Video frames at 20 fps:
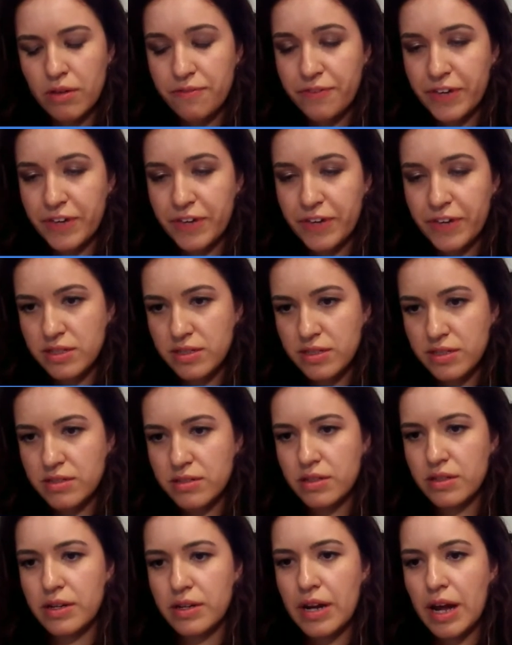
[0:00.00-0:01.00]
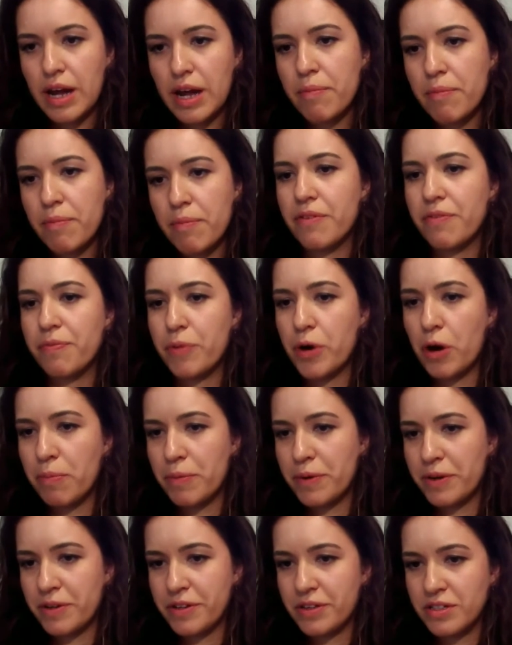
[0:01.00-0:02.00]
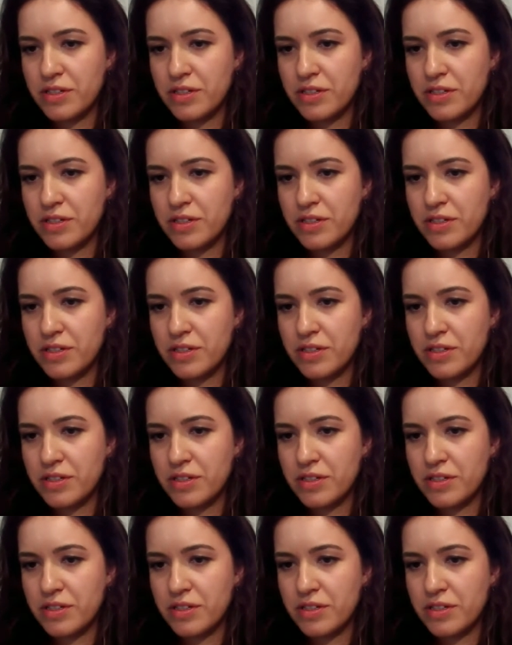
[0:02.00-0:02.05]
fixed number of properties,